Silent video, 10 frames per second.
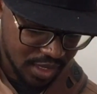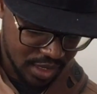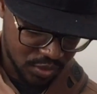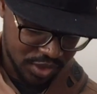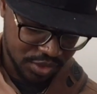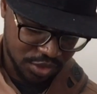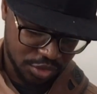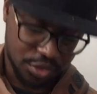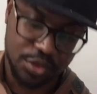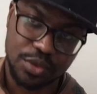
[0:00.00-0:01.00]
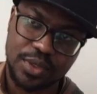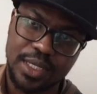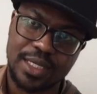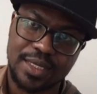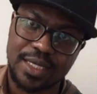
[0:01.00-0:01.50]
then when you go to
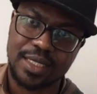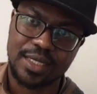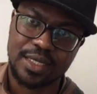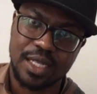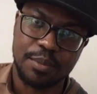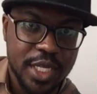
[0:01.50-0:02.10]
the 6, the